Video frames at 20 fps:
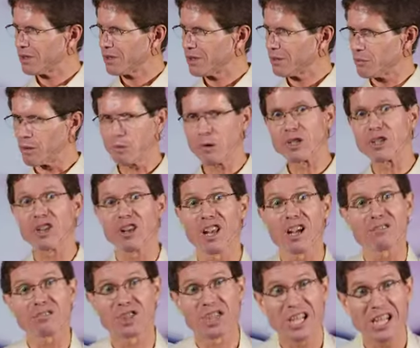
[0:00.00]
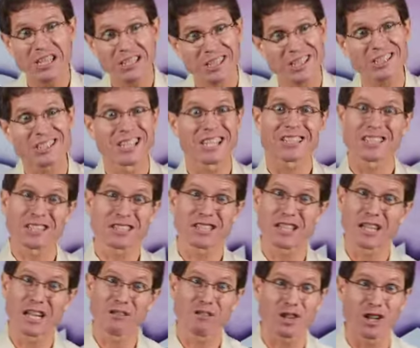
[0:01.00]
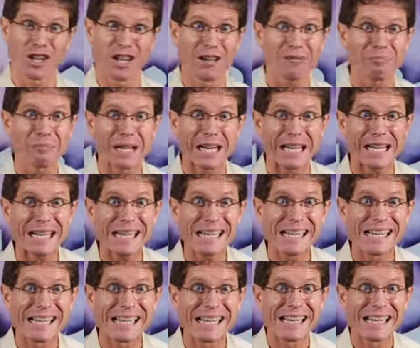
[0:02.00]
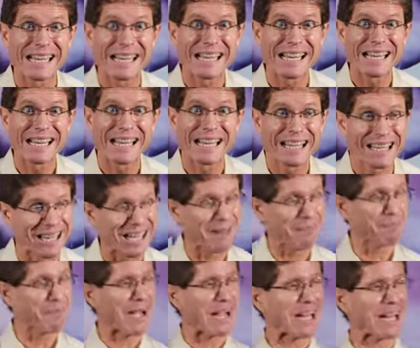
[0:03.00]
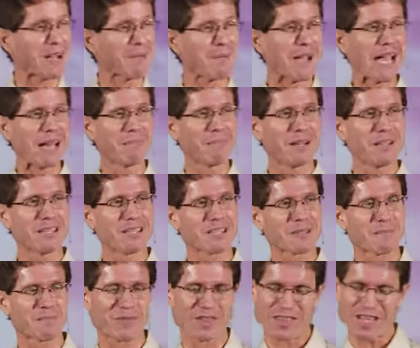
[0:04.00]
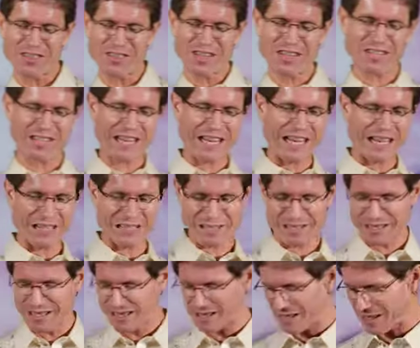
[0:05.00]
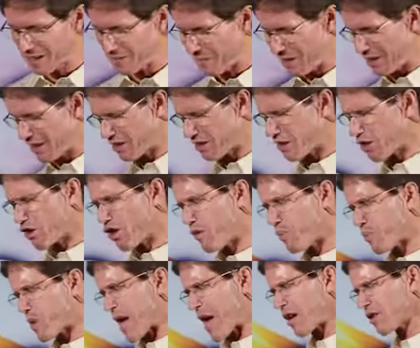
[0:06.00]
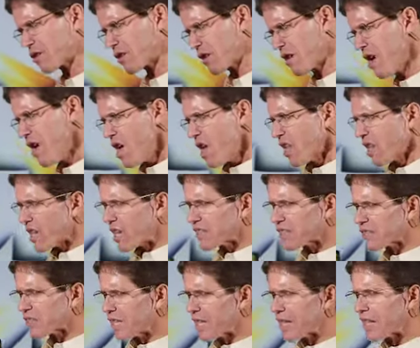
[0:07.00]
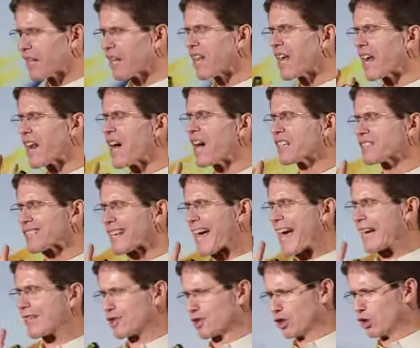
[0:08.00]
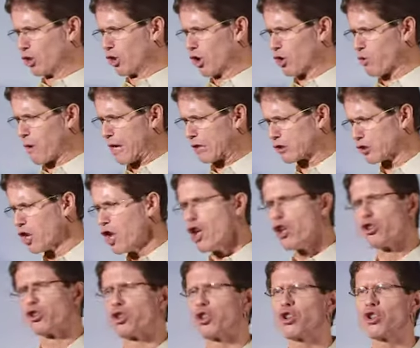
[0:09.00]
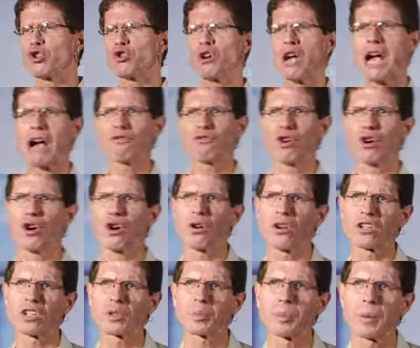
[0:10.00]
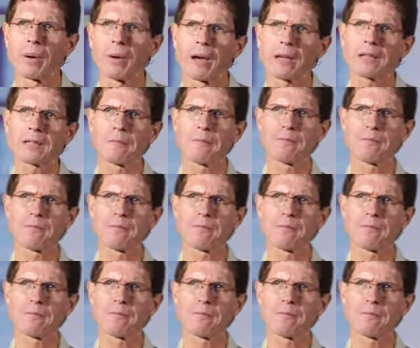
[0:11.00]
But when you love Jesus, Jesus said, If you love me, keep my commandments. And then these ladies, they said to me, They said, Oh, Pastor, let, let, let us ask you a question. Do you have the Holy Spirit?